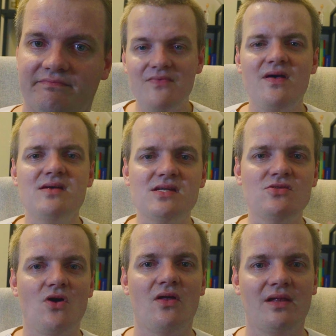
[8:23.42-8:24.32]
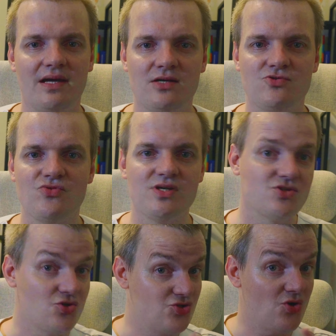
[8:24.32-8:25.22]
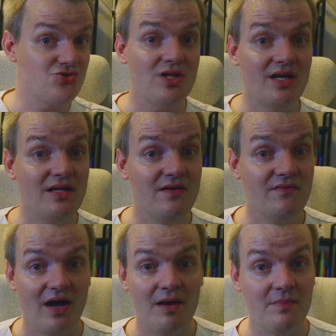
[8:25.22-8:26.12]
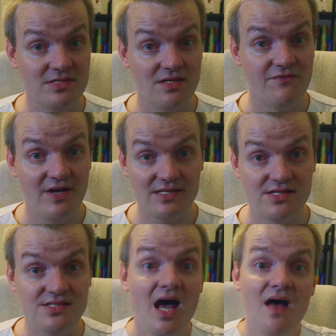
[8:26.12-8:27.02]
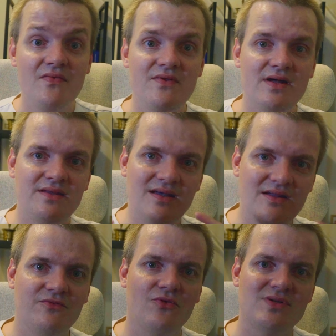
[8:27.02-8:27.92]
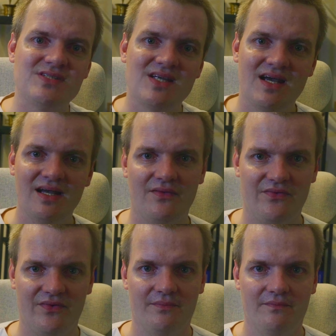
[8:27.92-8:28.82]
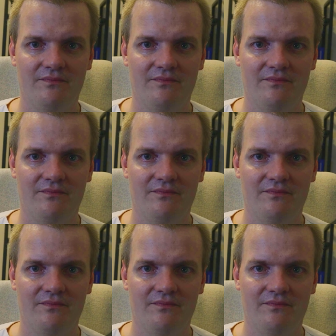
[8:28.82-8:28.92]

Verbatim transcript: And there's another layer to this social and environmental factors that influence health.